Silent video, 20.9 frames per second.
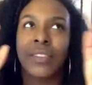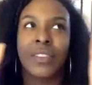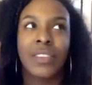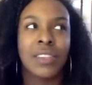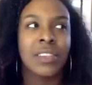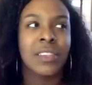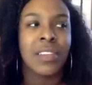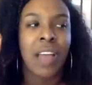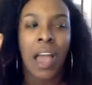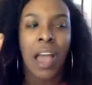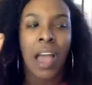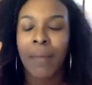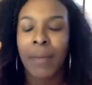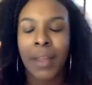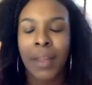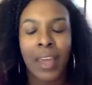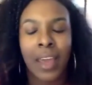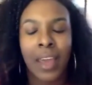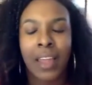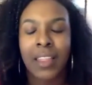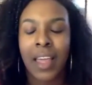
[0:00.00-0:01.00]
just time and
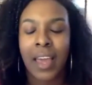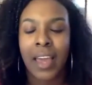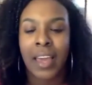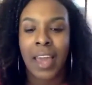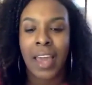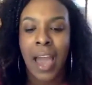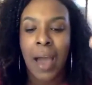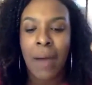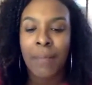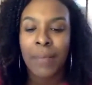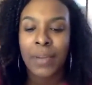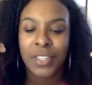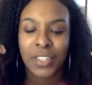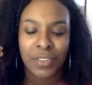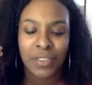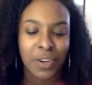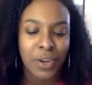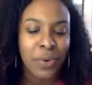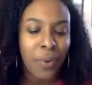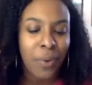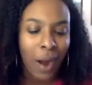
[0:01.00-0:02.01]
again, like how much it
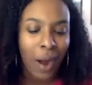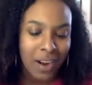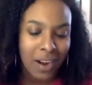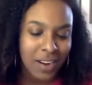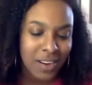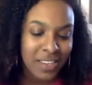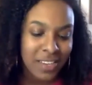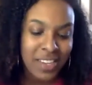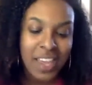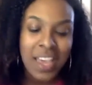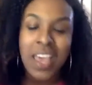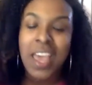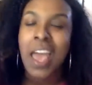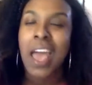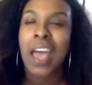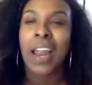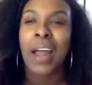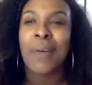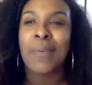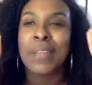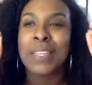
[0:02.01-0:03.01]
requires.
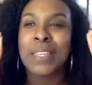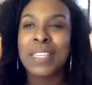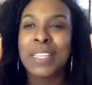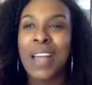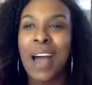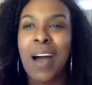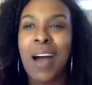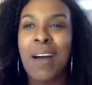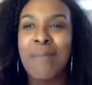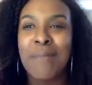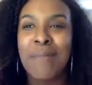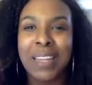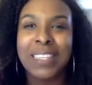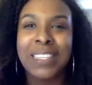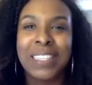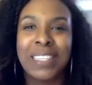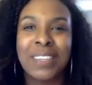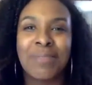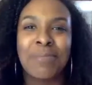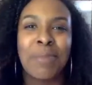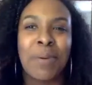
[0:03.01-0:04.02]
And I was not
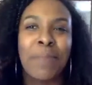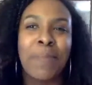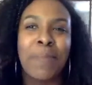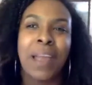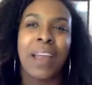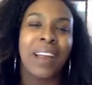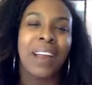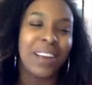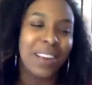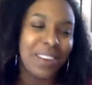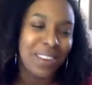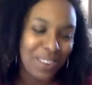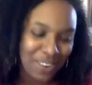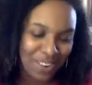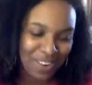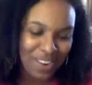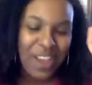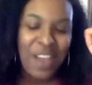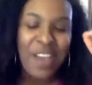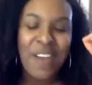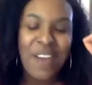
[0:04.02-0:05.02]
mentally
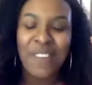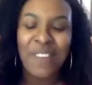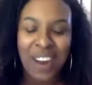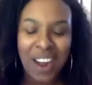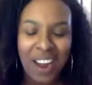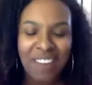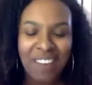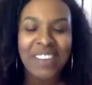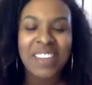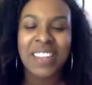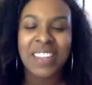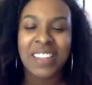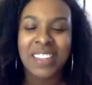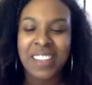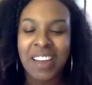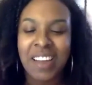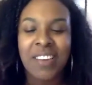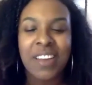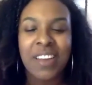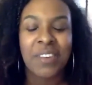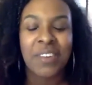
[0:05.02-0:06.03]
prepared for everything
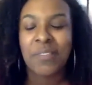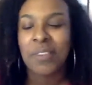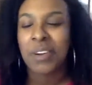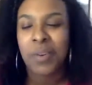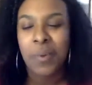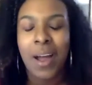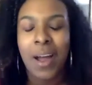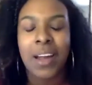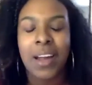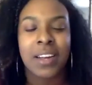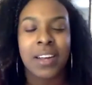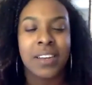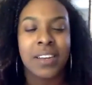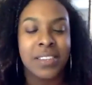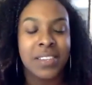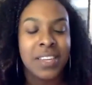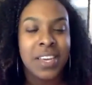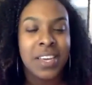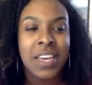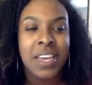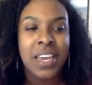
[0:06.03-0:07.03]
that it
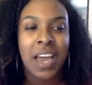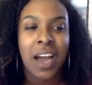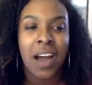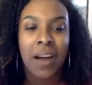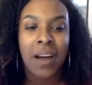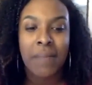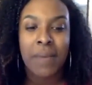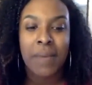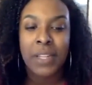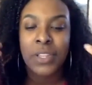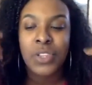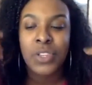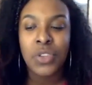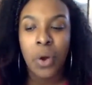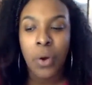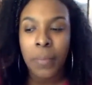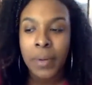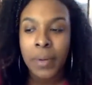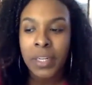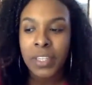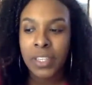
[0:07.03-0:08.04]
requires. It's
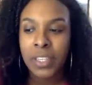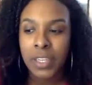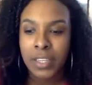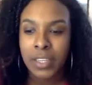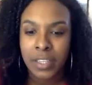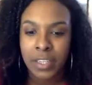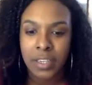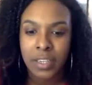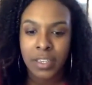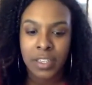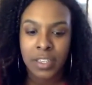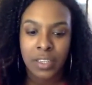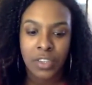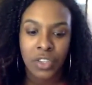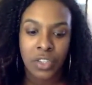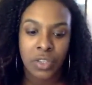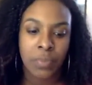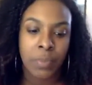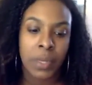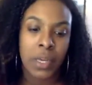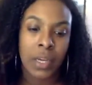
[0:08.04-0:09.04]
so much easier to
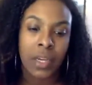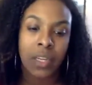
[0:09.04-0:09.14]
just be